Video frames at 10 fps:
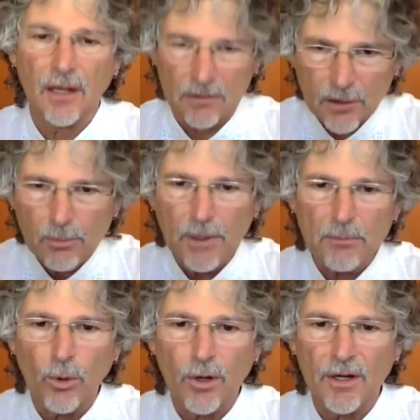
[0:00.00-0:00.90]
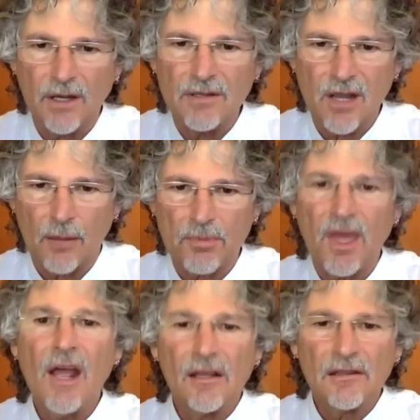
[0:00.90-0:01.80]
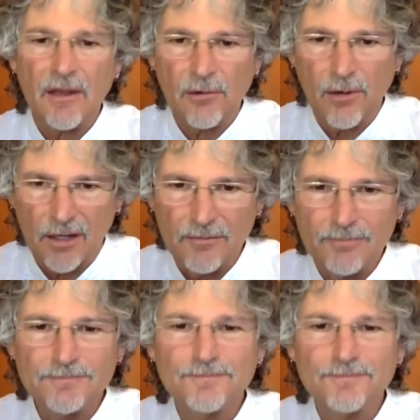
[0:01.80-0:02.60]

in a little bit more in depth later on.